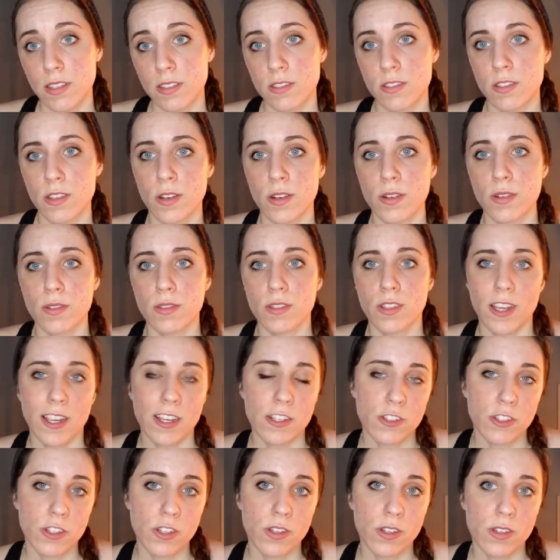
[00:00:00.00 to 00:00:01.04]
So look at
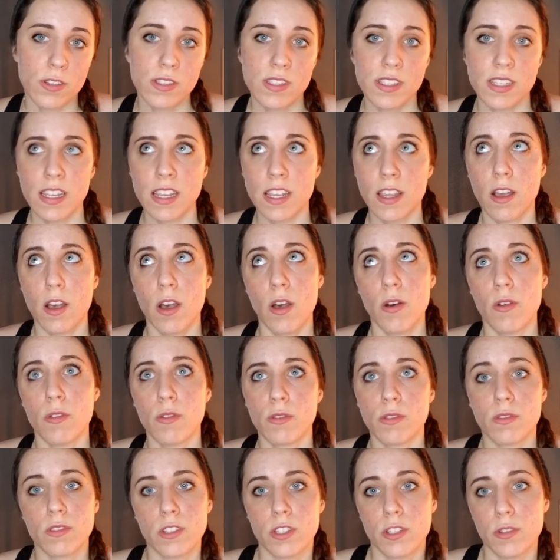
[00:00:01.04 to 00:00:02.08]
your goal, see,
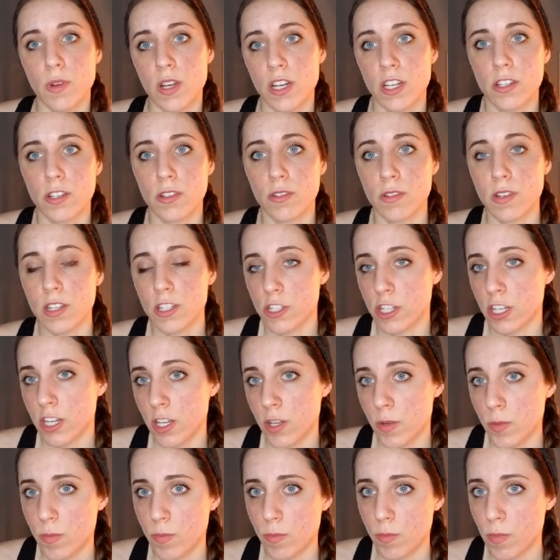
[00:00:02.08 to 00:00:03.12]
oh, do you want to do a chin-up?